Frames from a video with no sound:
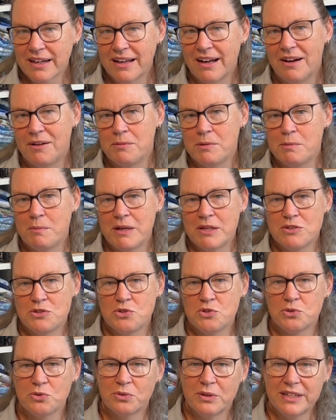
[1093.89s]
He makes
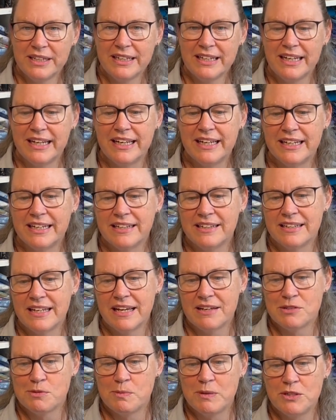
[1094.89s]
jewelry and
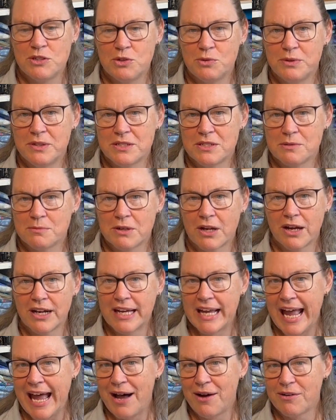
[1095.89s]
has been doing some
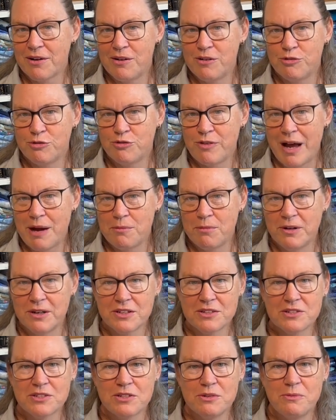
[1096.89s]
cutting out of
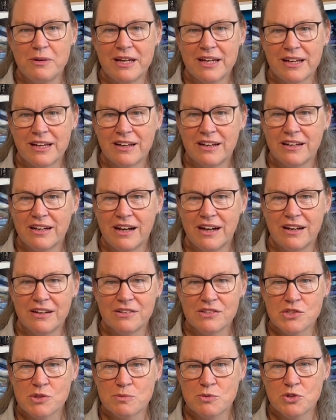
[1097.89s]
fabrics to make
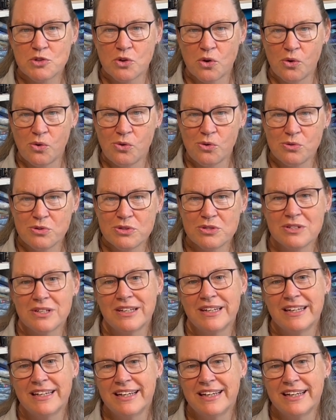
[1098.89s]
some stoles,